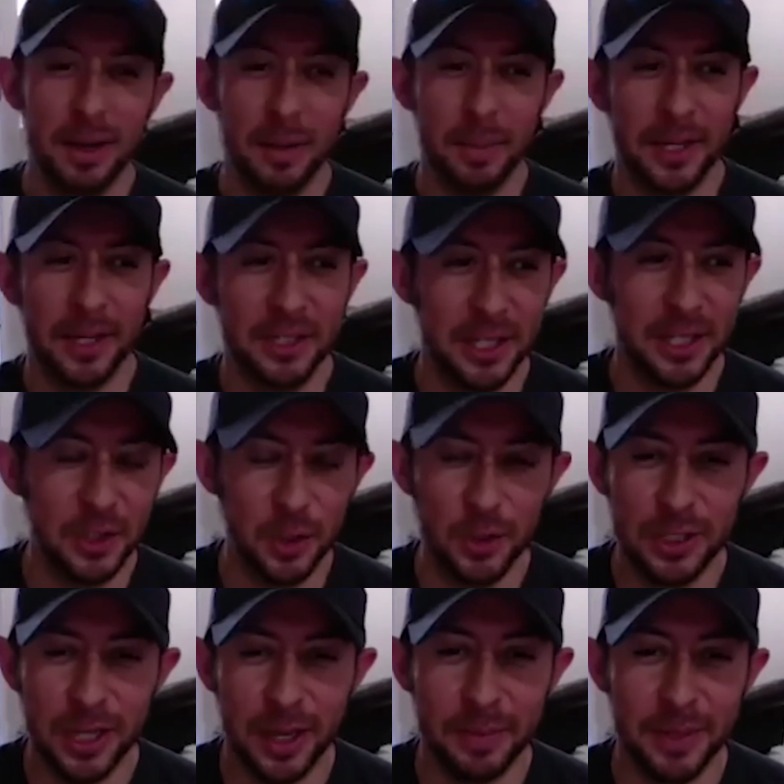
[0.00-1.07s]
I'm actually a two
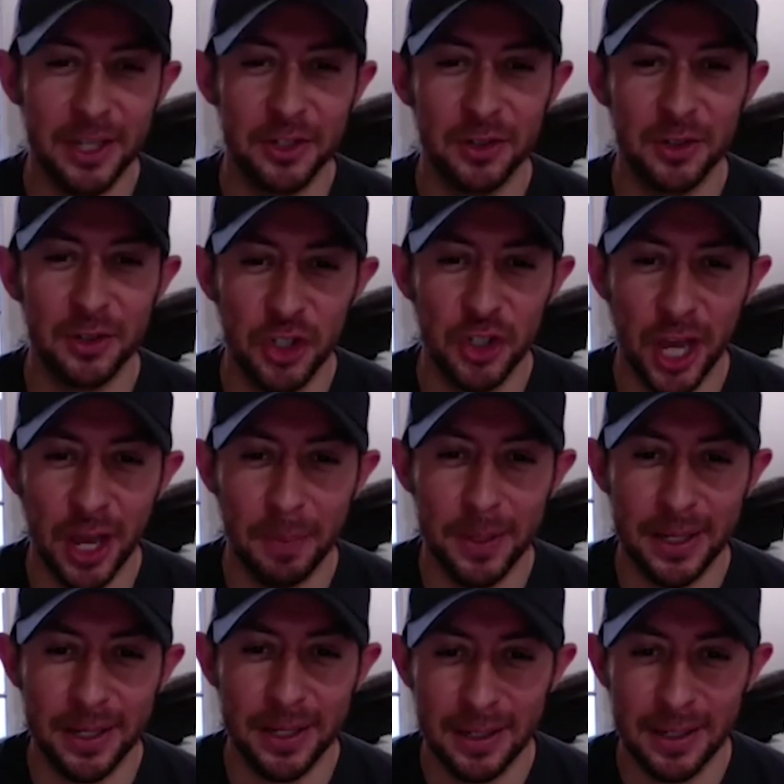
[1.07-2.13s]
time national
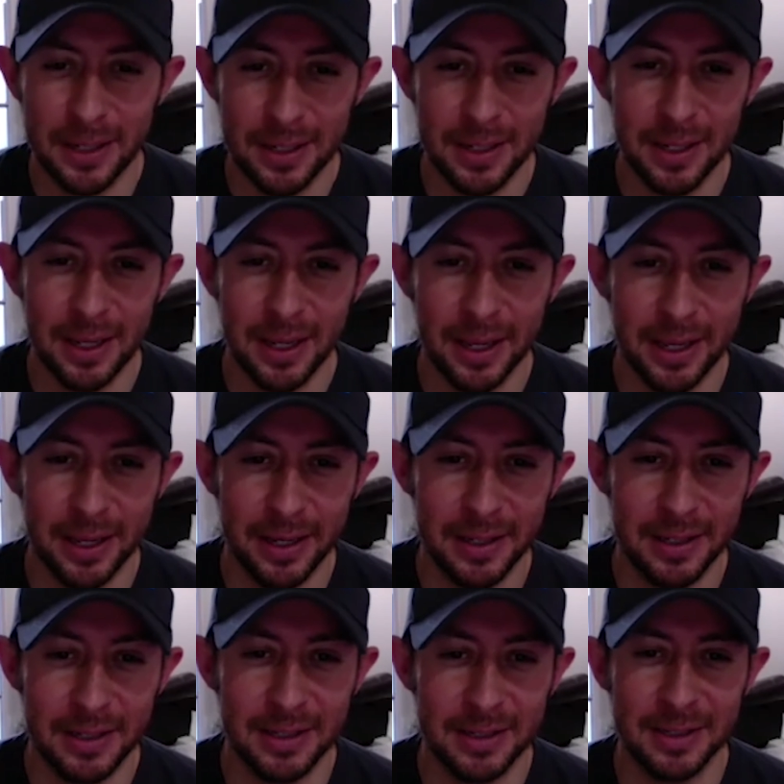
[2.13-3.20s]
champion. I
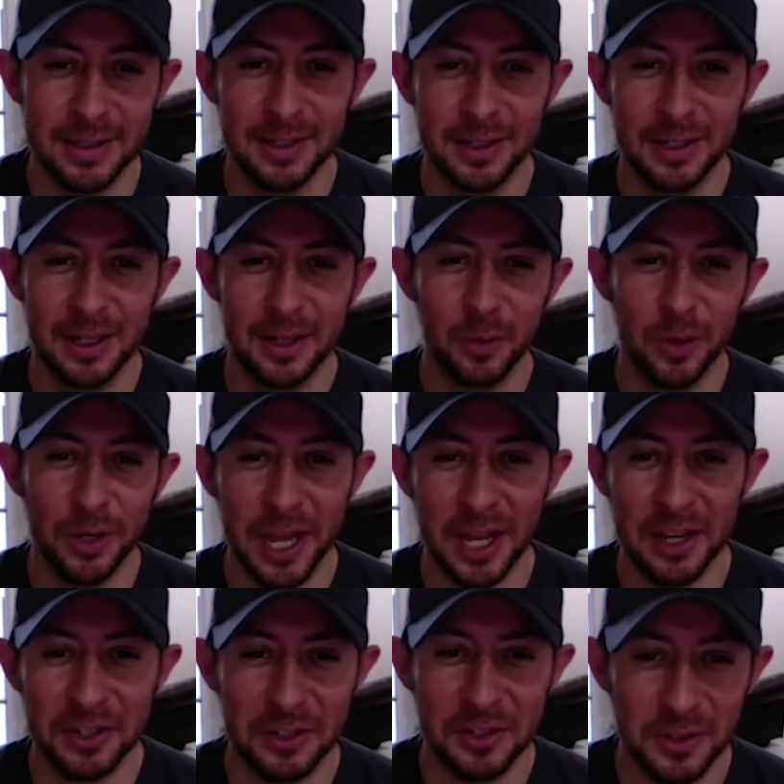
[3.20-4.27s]
uh, won
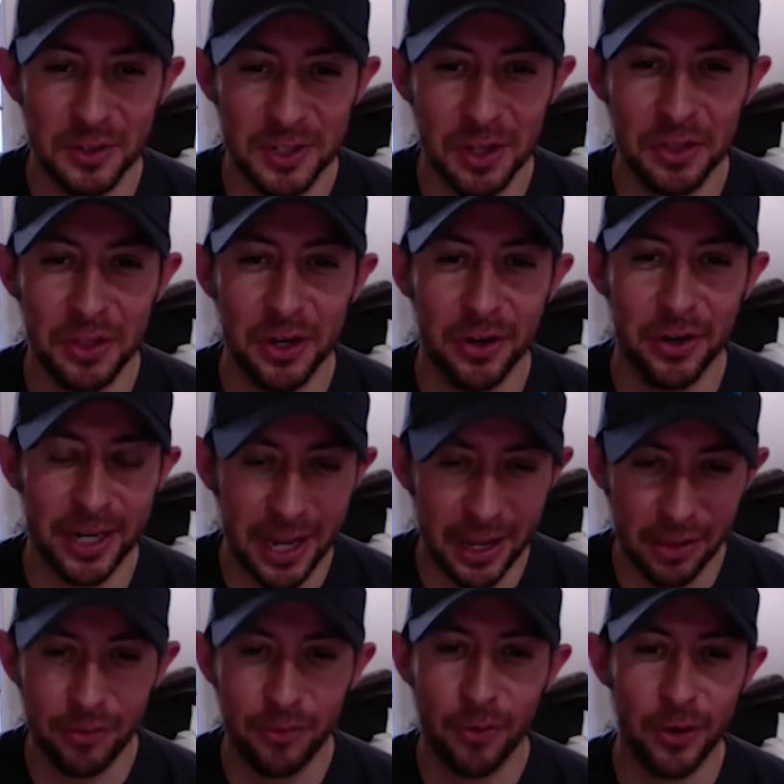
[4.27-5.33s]
nationals out there in
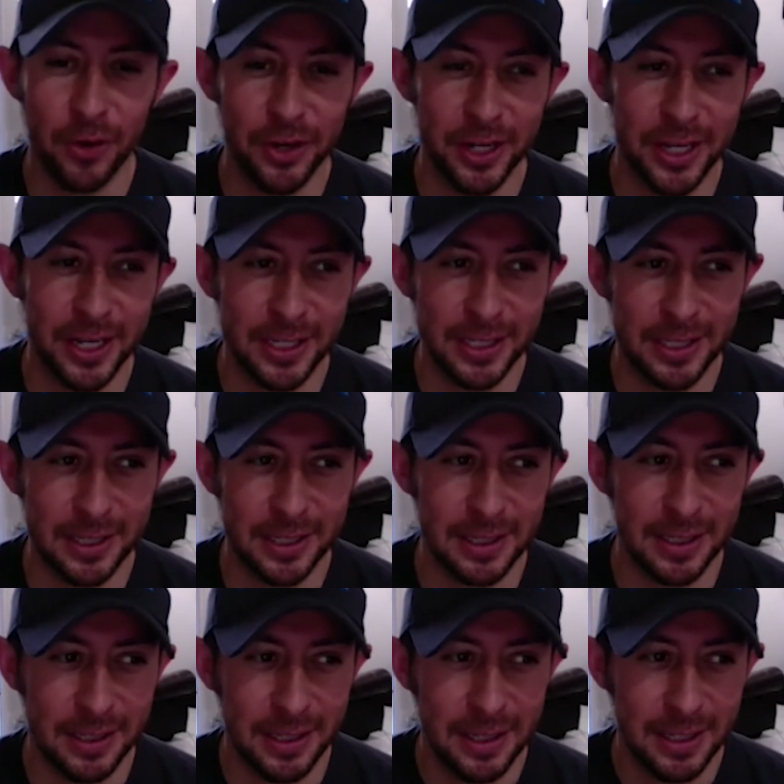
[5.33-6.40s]
California at
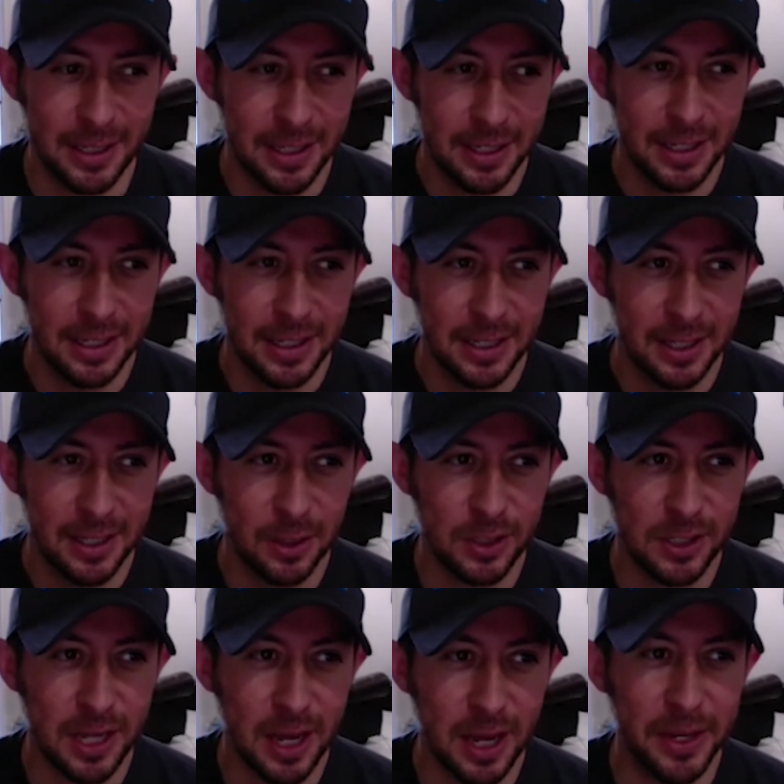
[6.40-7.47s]
uh,
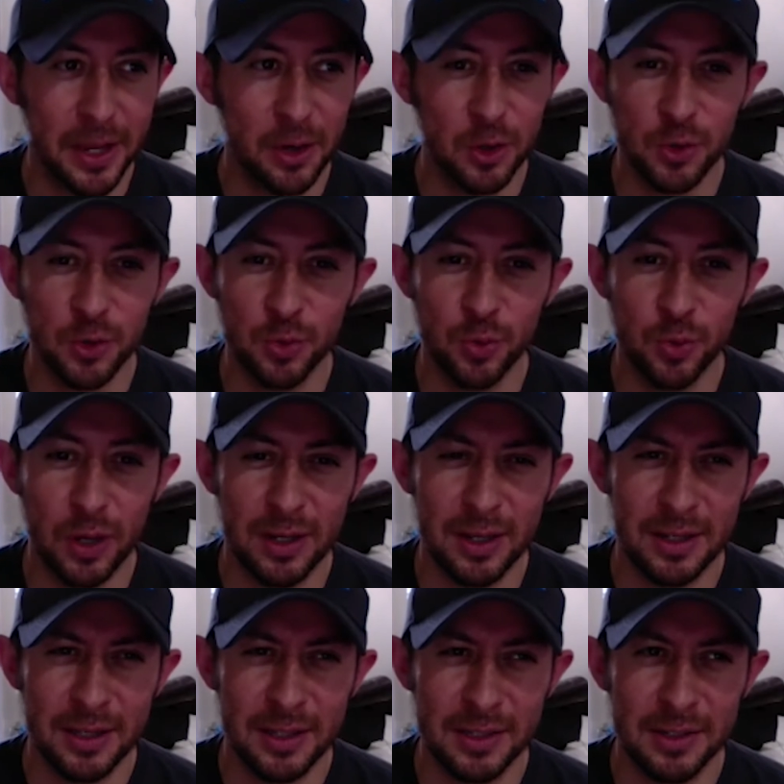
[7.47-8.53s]
Los Caballeros,
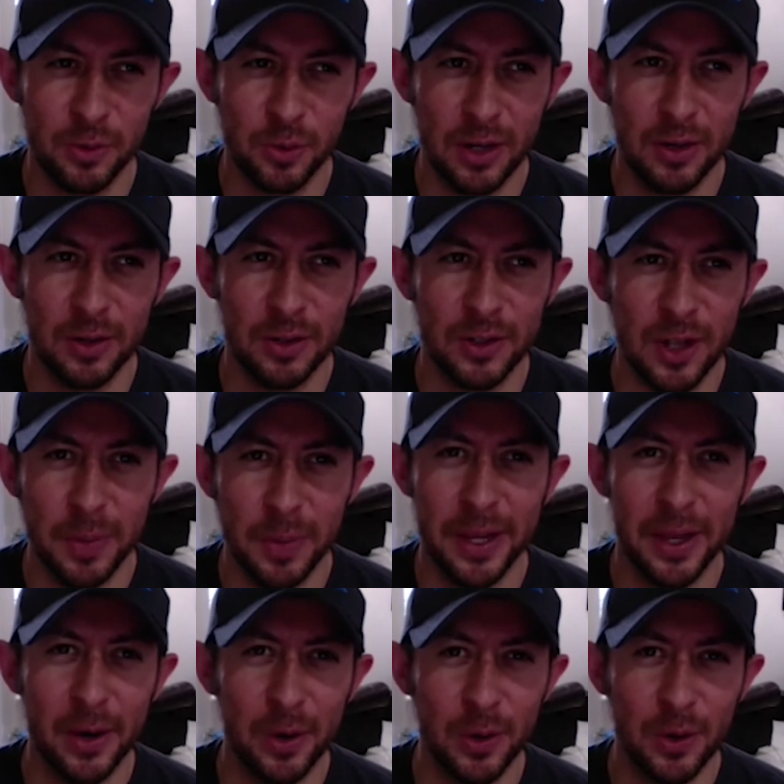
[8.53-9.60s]
Los
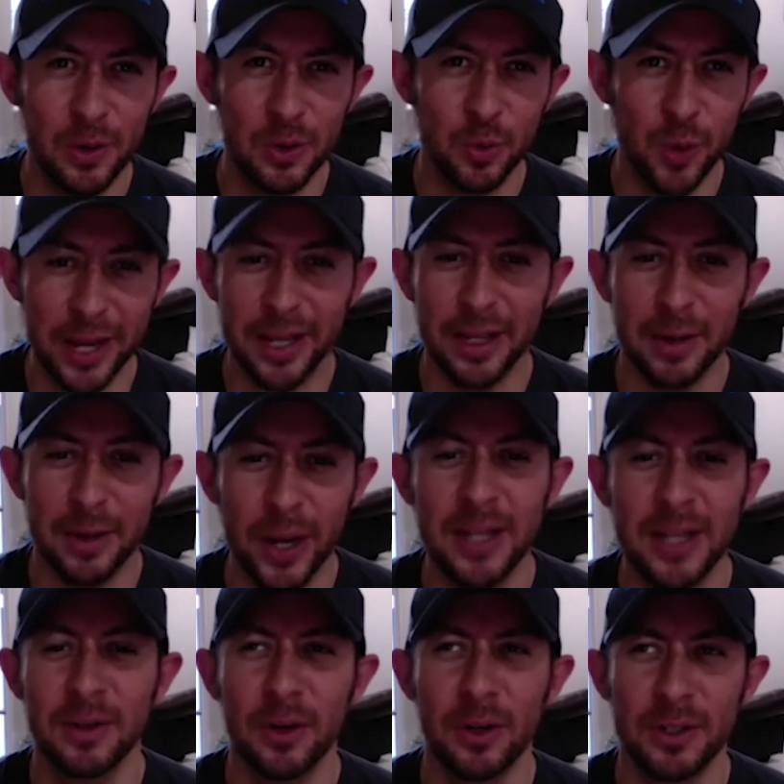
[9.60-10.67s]
Caballeros
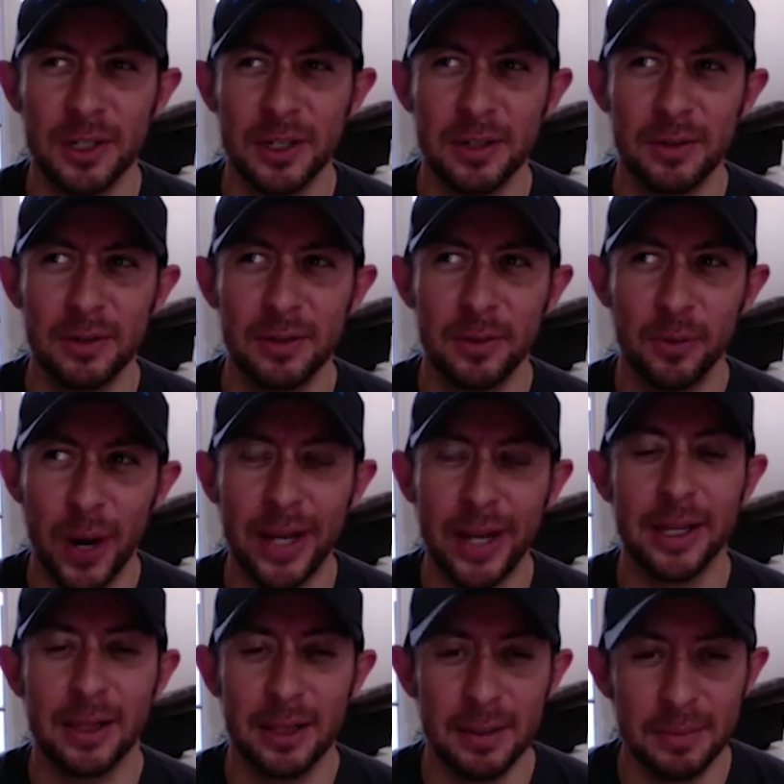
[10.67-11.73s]
Rex, or is it
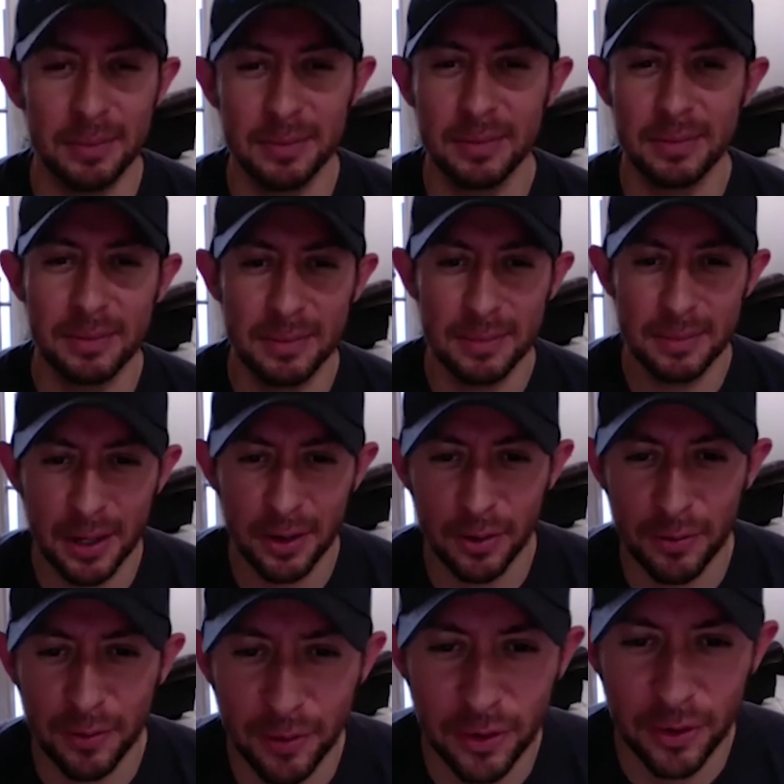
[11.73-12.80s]
Club. I don't know
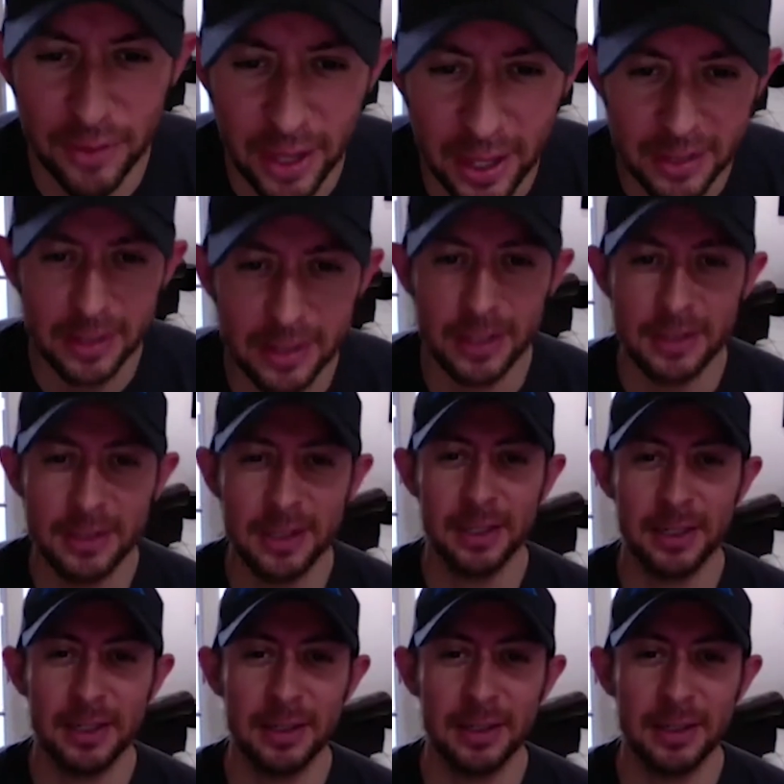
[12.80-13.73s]
if you've heard of that. It's in.